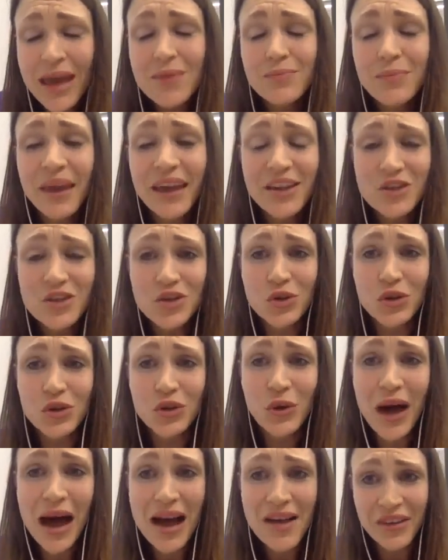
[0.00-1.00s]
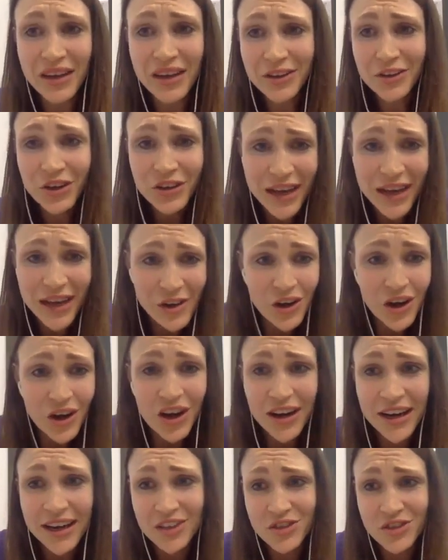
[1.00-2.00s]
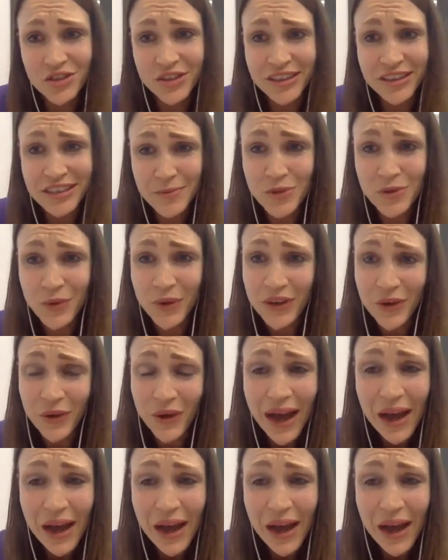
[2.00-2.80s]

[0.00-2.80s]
Make sure you're having non-alcoholic drinks between your